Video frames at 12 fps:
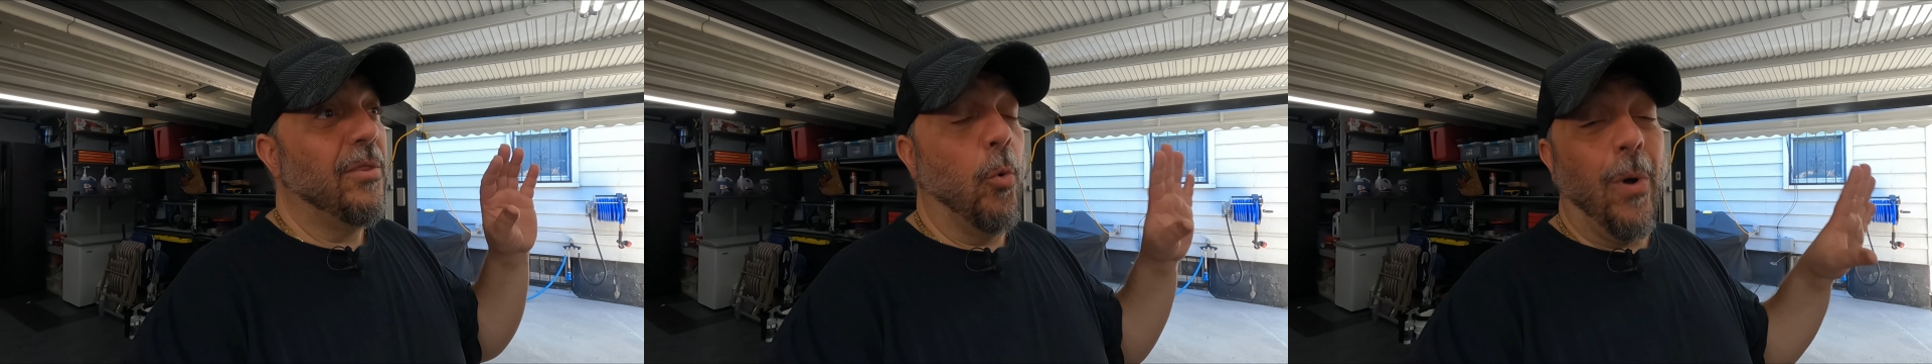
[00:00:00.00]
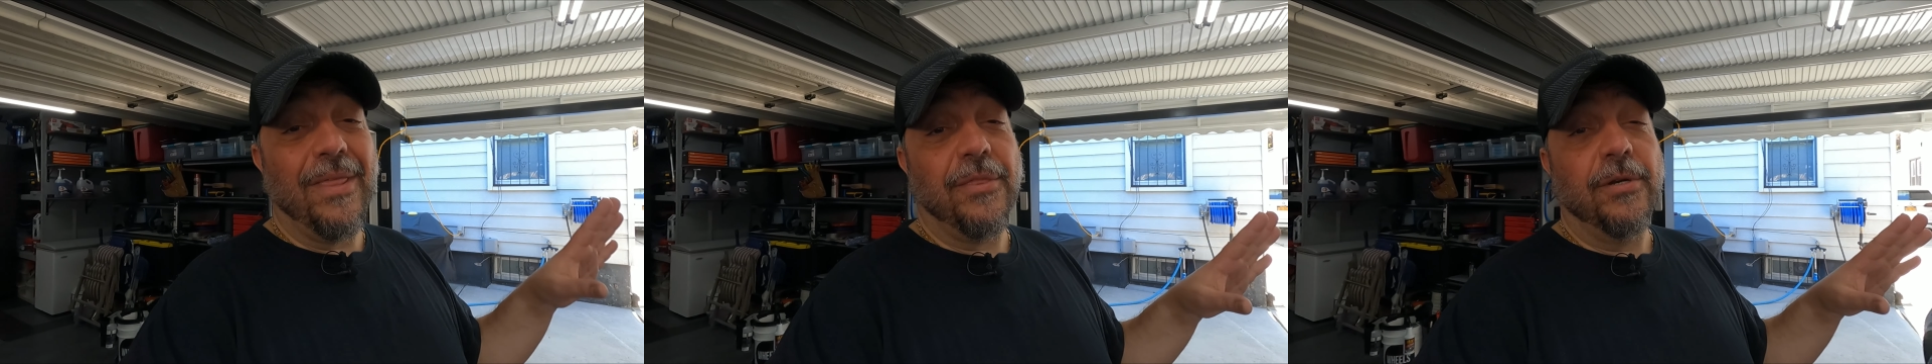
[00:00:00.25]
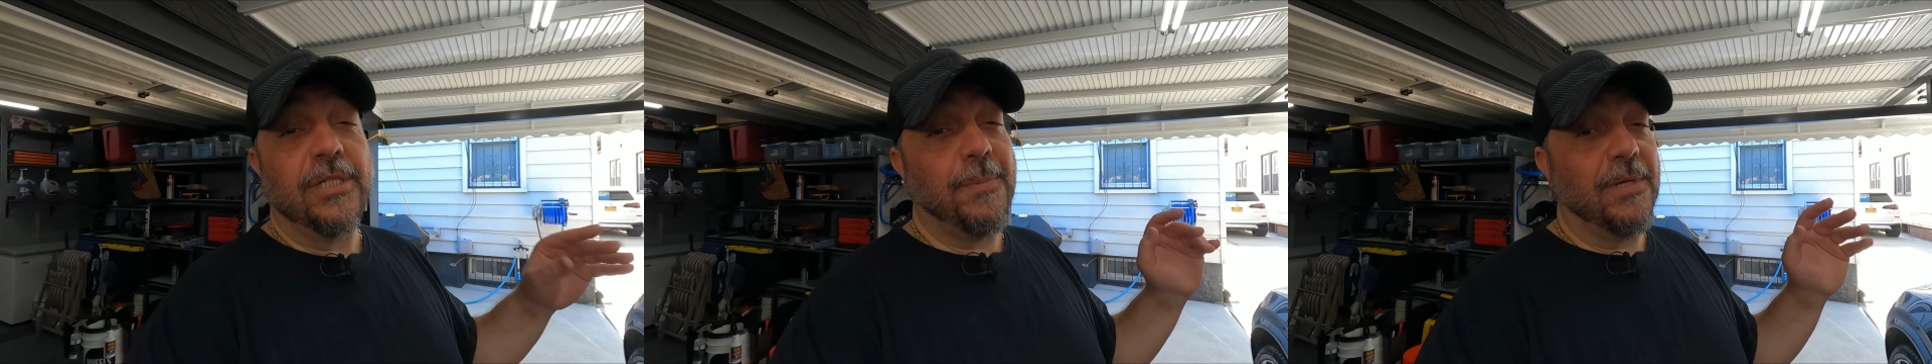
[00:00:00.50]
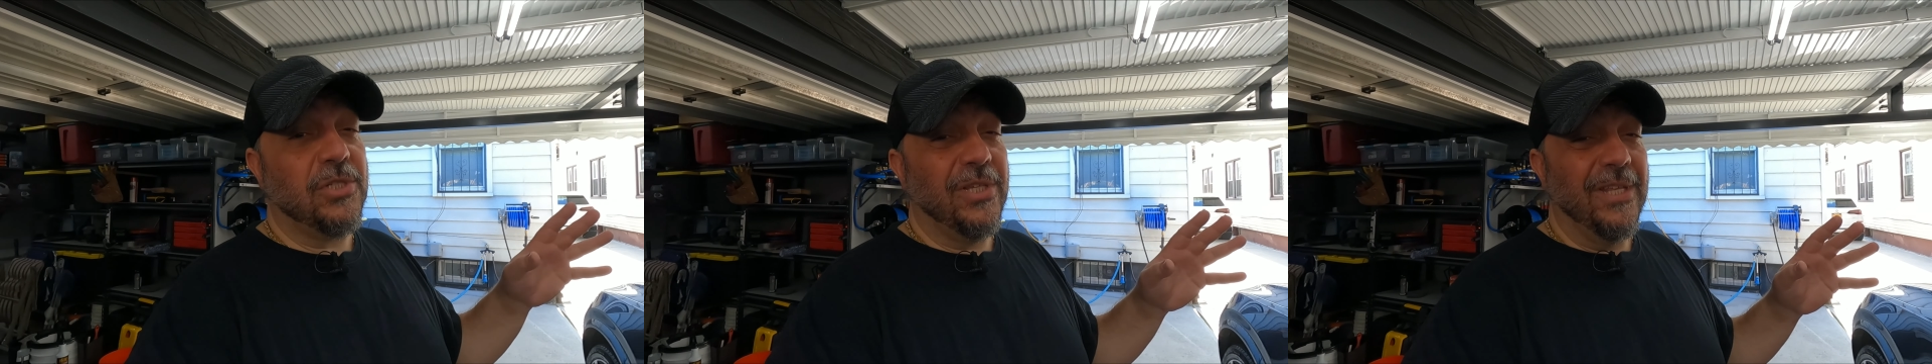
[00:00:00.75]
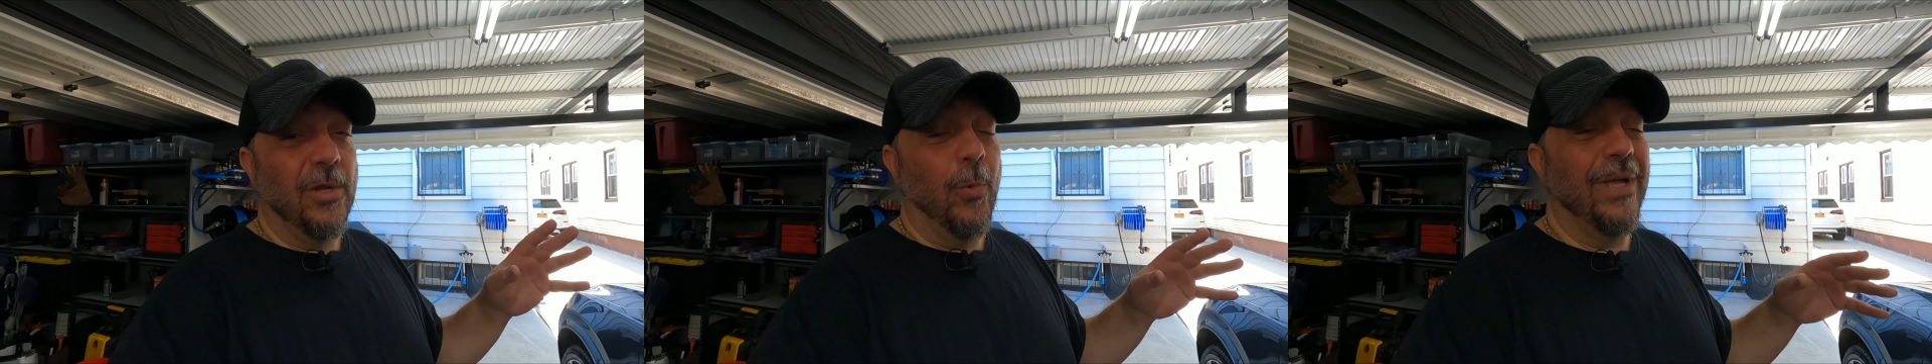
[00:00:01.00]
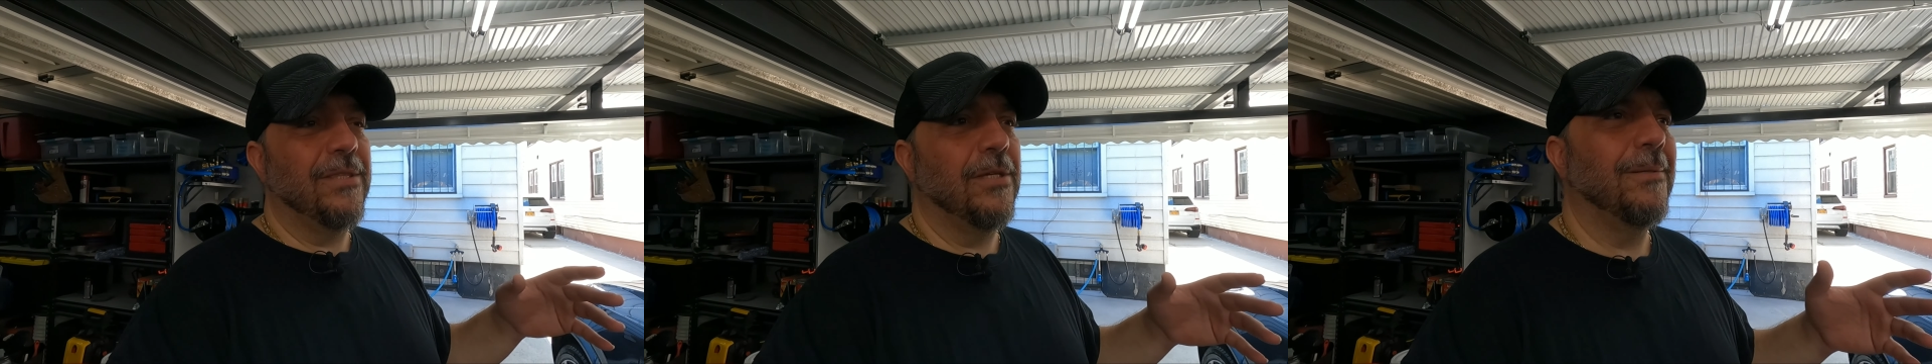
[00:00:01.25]
The weather, especially in the
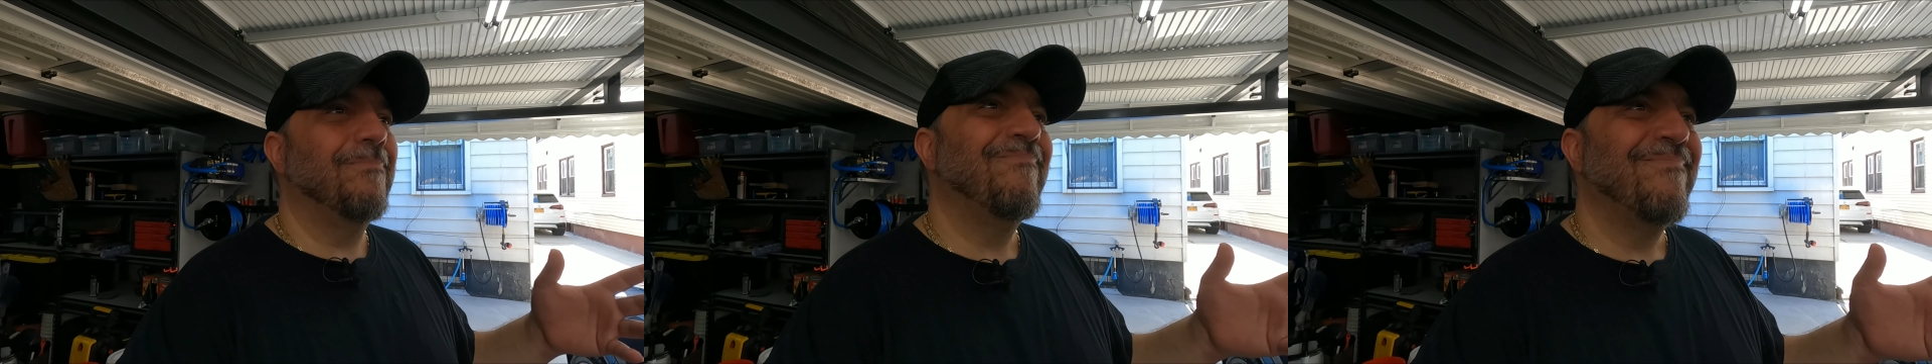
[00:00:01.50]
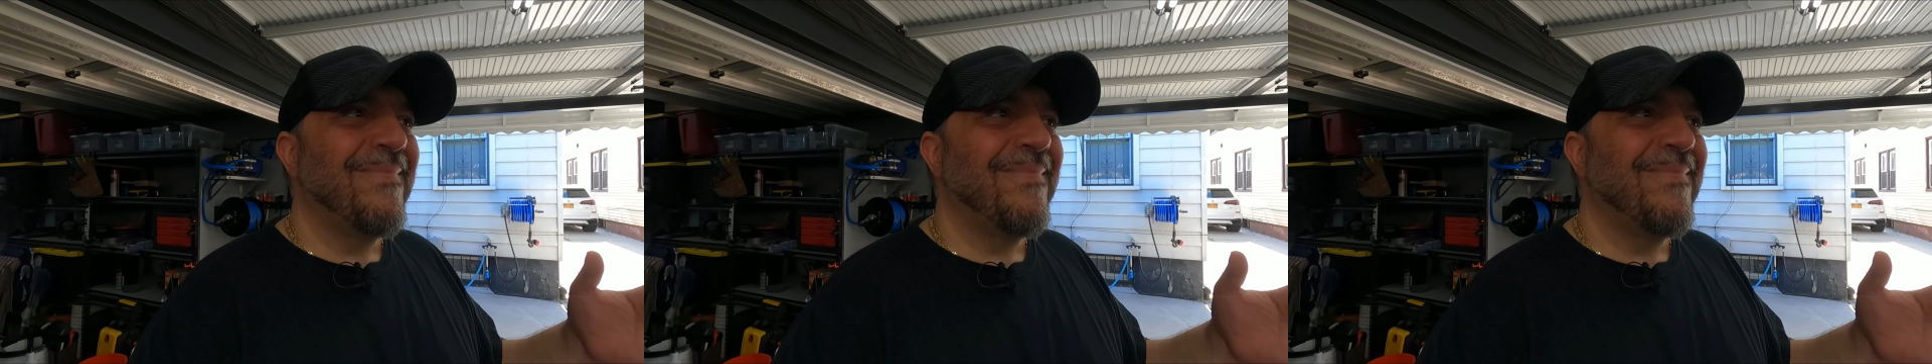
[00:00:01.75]
winter.